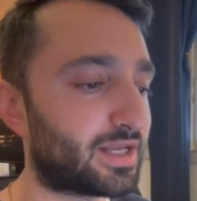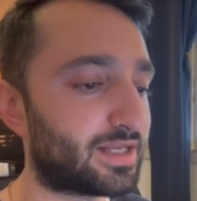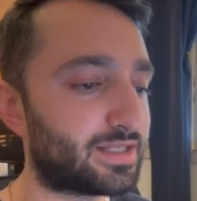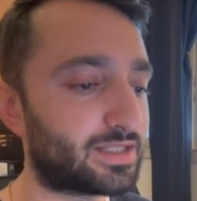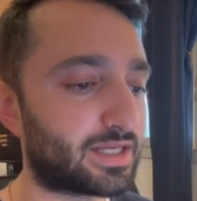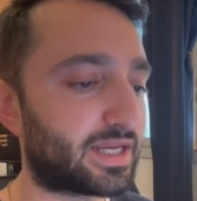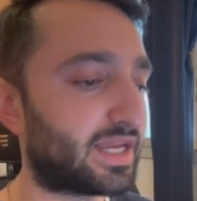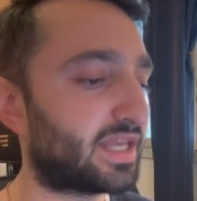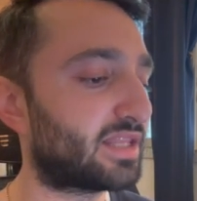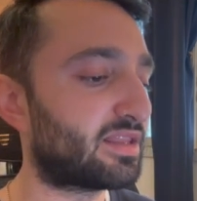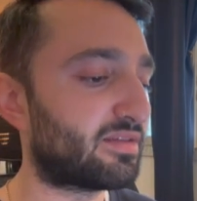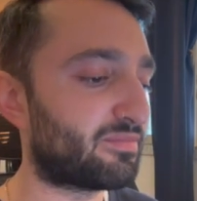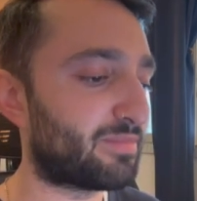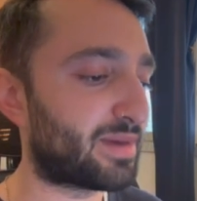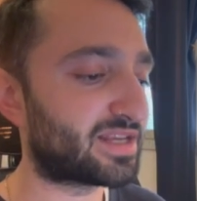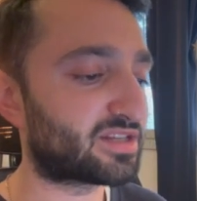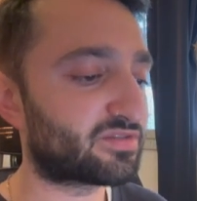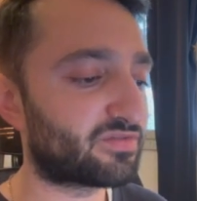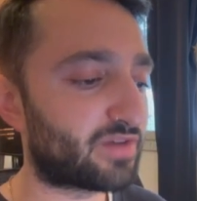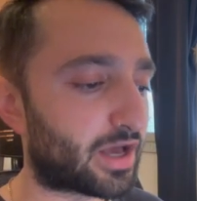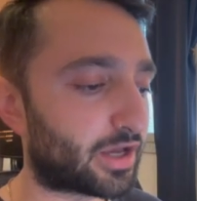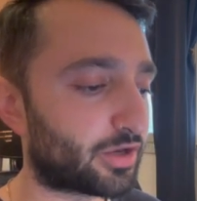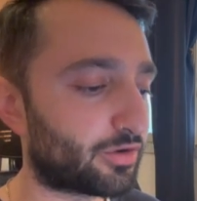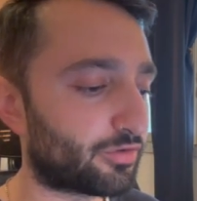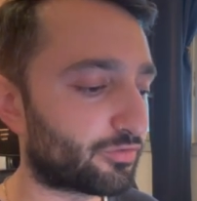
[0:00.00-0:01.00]
and to get the
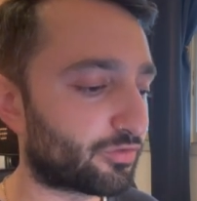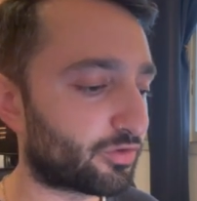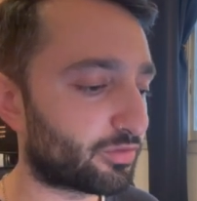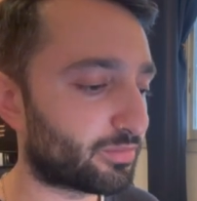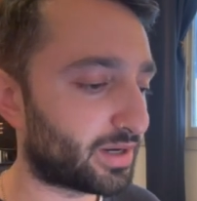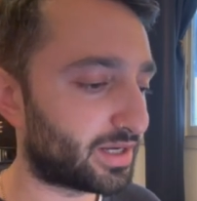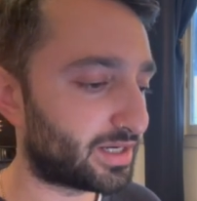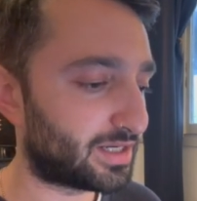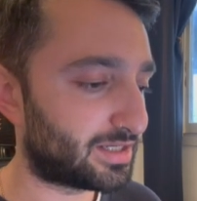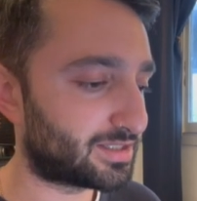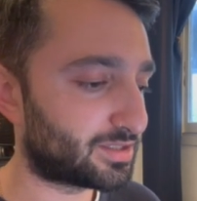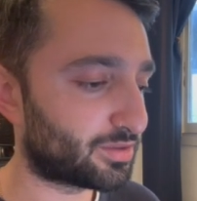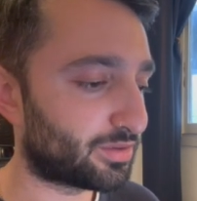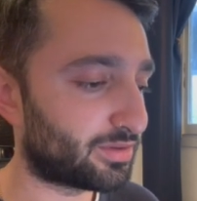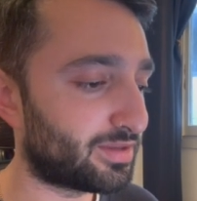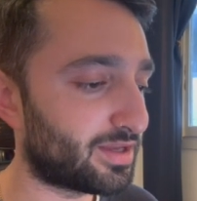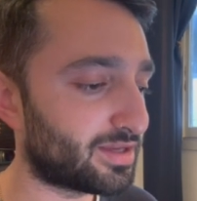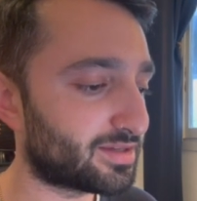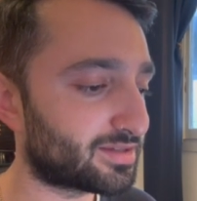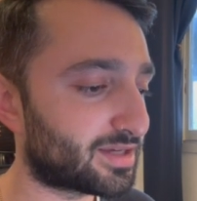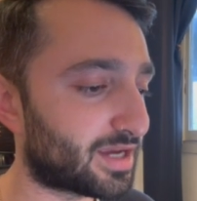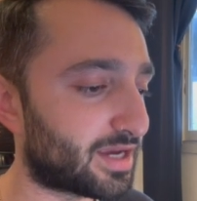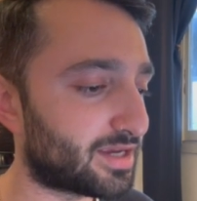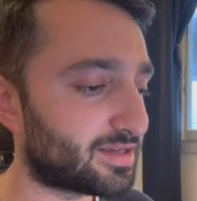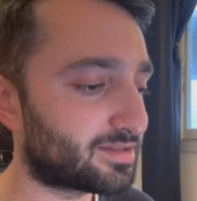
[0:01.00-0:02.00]
best value for money. So in
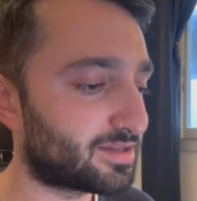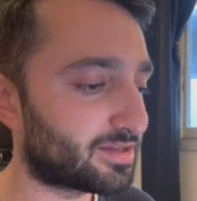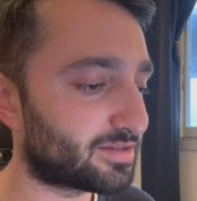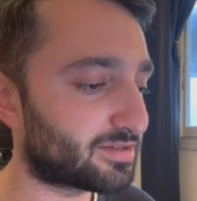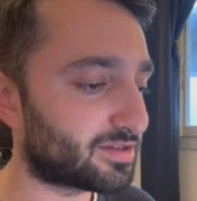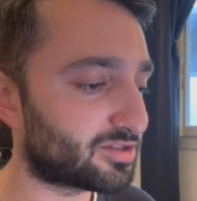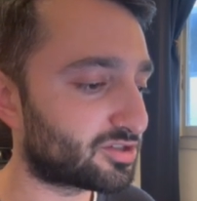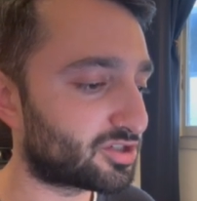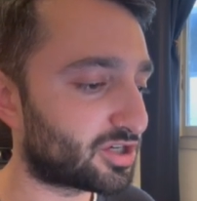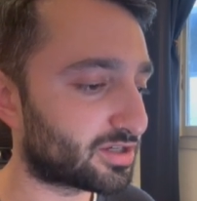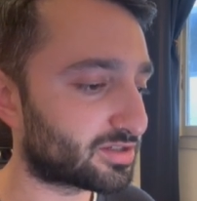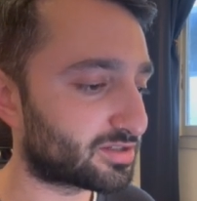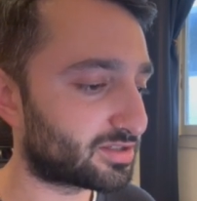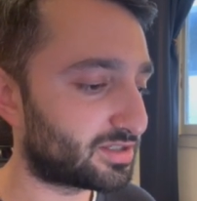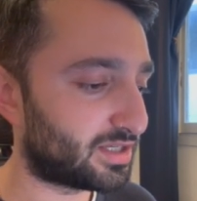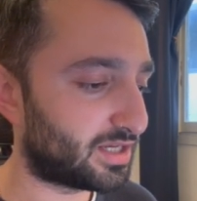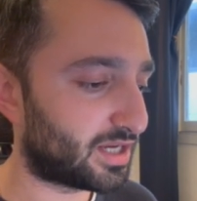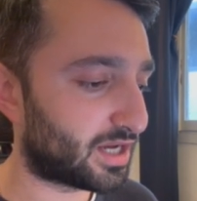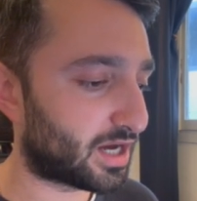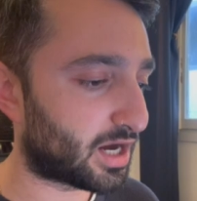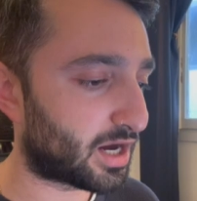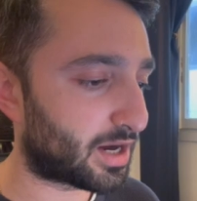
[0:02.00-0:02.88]
this case, this is just the